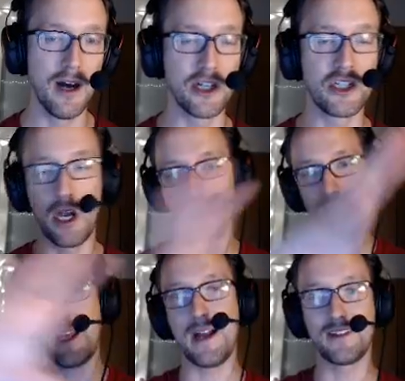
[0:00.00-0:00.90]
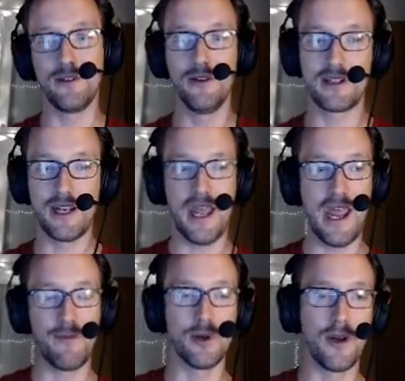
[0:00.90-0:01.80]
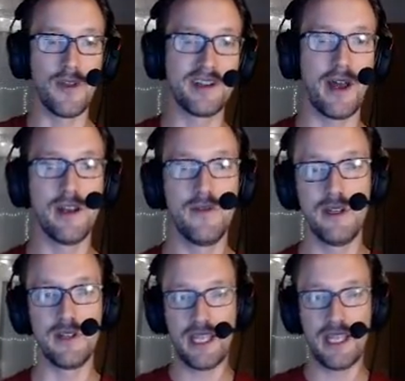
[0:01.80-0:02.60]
a giant castle and kind of hammer on the side of it, and the